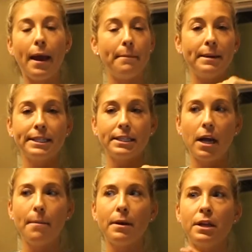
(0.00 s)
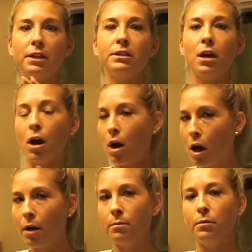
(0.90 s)
and mix it up, and it is
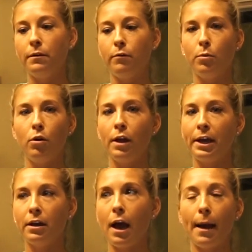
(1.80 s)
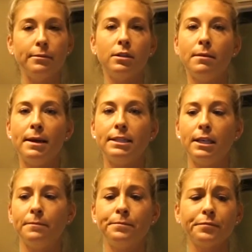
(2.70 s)
unbelievable, like absolutely
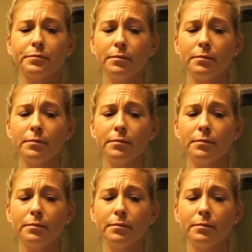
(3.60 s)
amazing.